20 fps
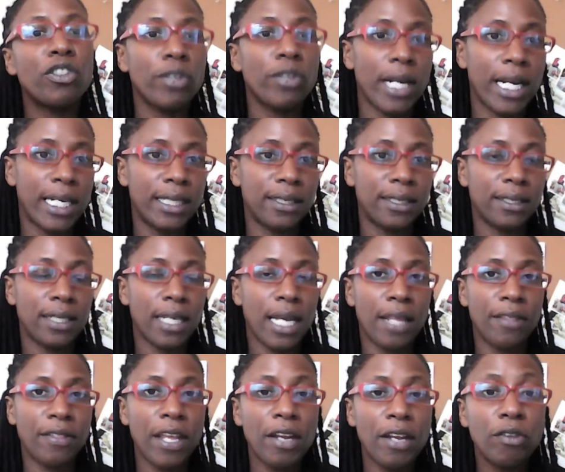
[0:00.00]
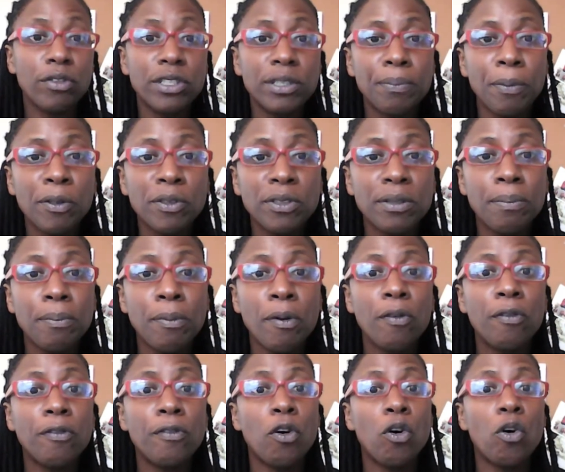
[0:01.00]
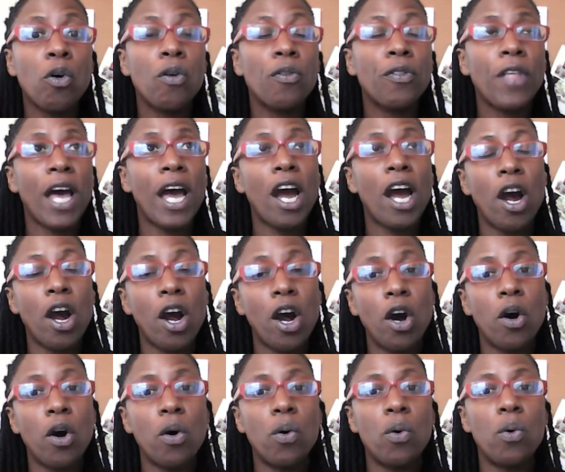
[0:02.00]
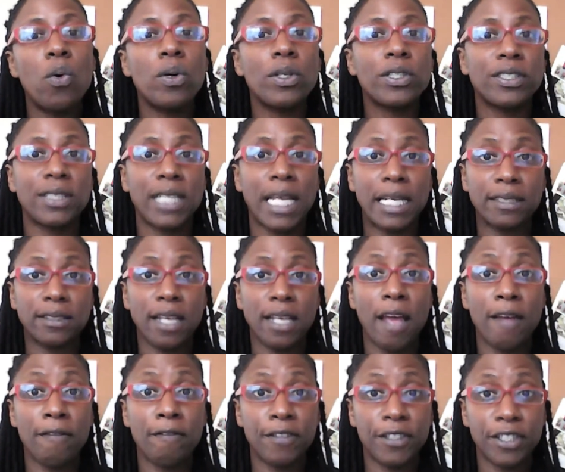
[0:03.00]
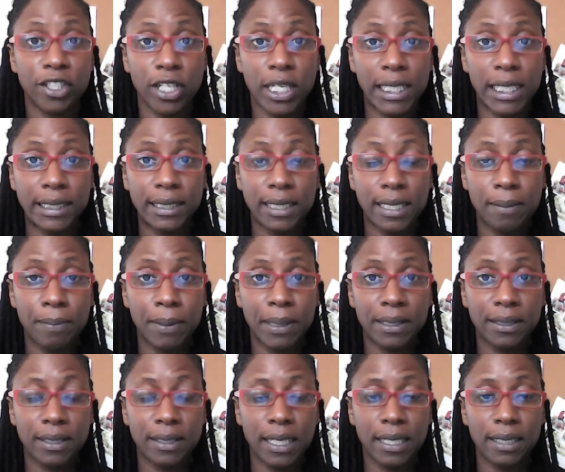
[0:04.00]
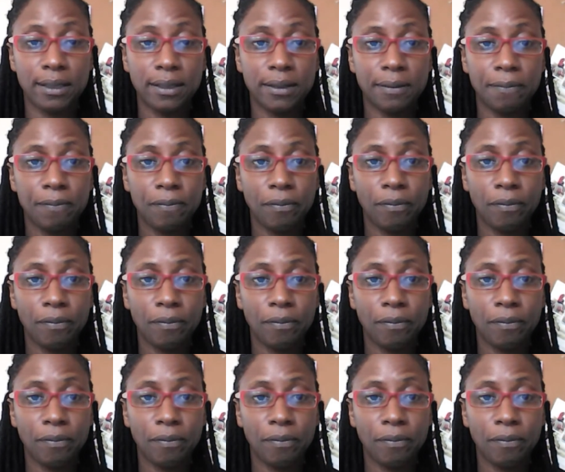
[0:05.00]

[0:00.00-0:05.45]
great, and they are responsible for that whole sex and fertility business.